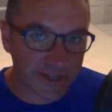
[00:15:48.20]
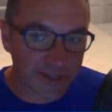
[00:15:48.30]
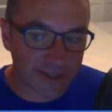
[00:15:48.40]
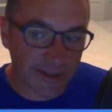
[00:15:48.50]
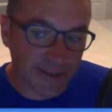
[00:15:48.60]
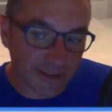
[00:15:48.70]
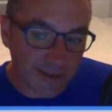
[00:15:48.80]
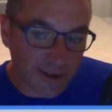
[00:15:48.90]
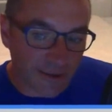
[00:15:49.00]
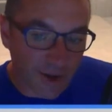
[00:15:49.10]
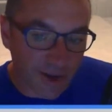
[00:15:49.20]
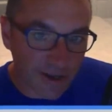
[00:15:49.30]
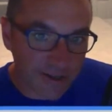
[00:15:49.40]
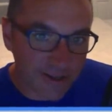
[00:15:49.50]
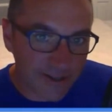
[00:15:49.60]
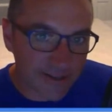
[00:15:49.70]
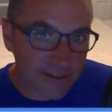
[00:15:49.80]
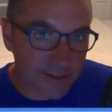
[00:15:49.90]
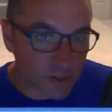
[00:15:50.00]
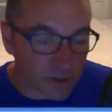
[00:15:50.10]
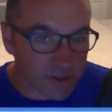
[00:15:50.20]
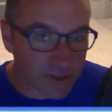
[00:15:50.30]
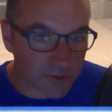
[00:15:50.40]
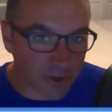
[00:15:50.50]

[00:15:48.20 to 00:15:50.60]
Well, the service is running again.